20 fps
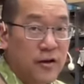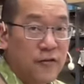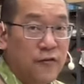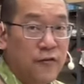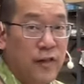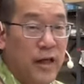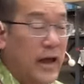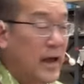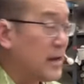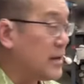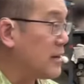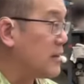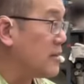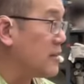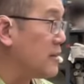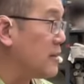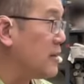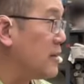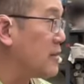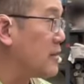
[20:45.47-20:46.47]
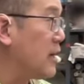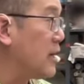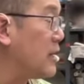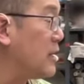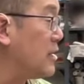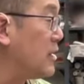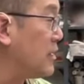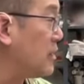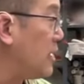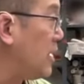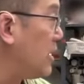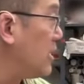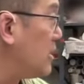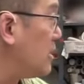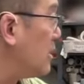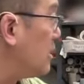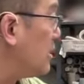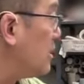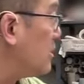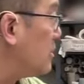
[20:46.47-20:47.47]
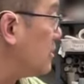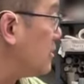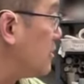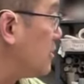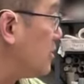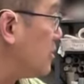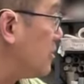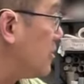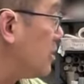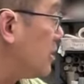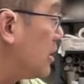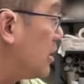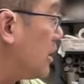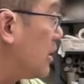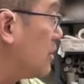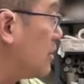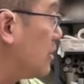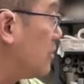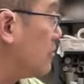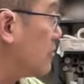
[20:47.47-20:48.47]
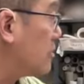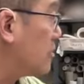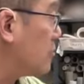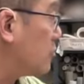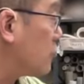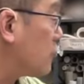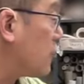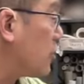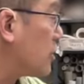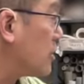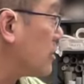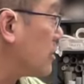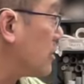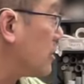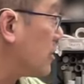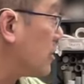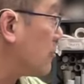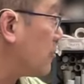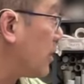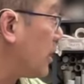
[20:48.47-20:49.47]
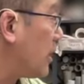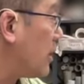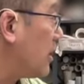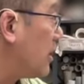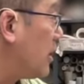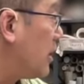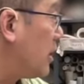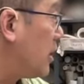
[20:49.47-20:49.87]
flat as this, I need to take it easy and leave some strength here, right?